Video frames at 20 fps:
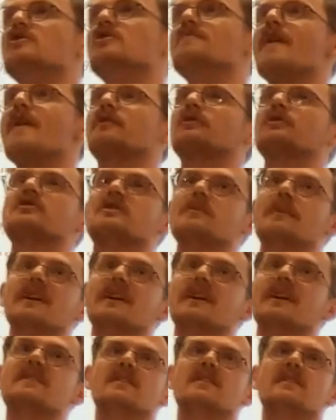for numerical
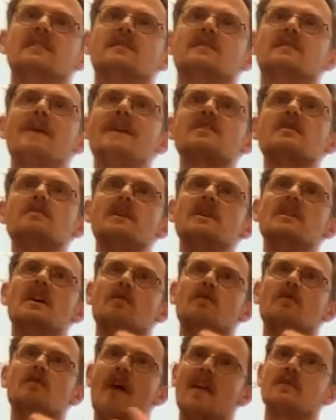stability. It's meant to be
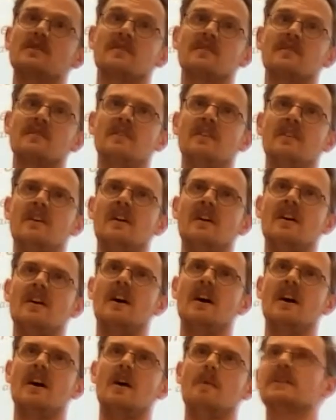irrelevant.
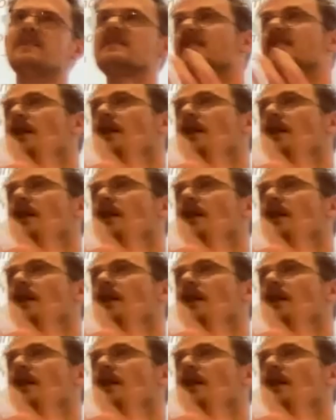But